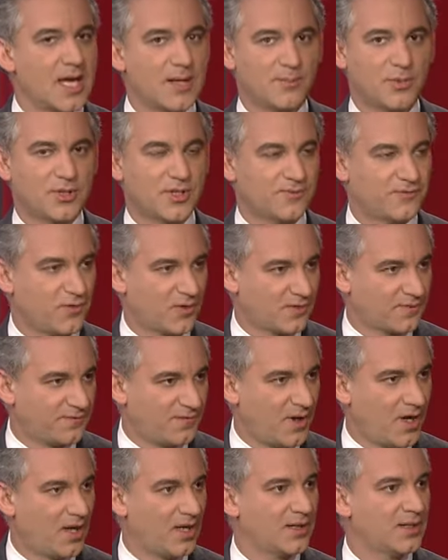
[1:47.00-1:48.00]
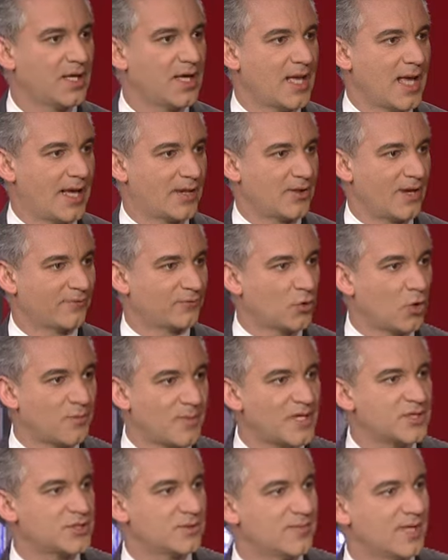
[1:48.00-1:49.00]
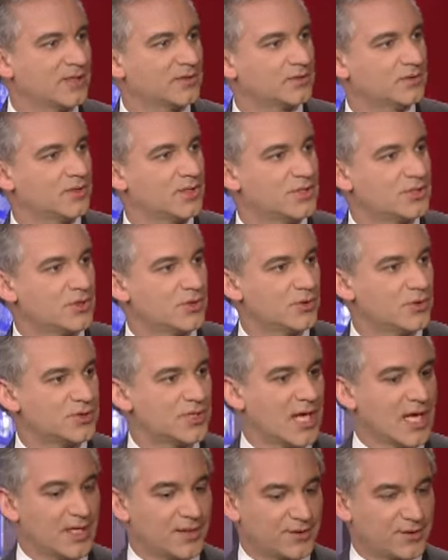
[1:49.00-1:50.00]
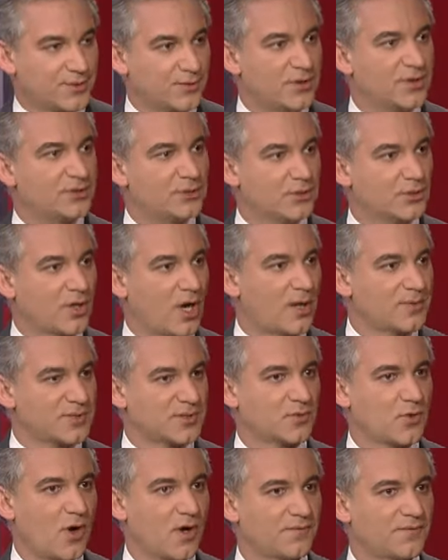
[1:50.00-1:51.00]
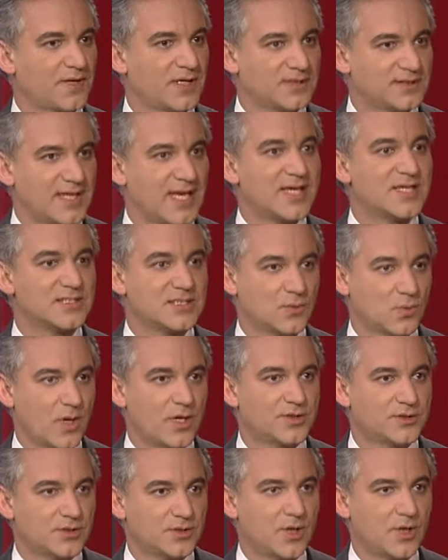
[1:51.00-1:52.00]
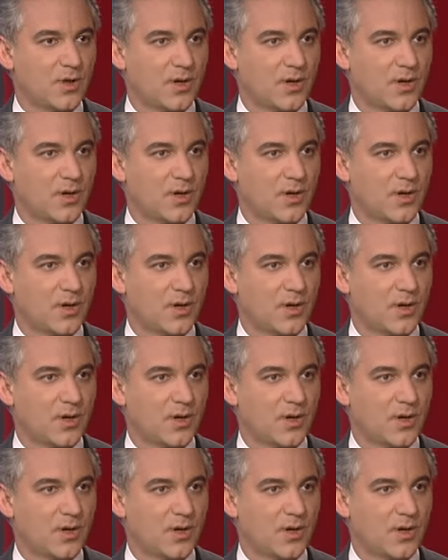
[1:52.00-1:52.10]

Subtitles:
But if you're fine and you have no major medical issues, 3 to 2 cups of coffee a day is the way to go.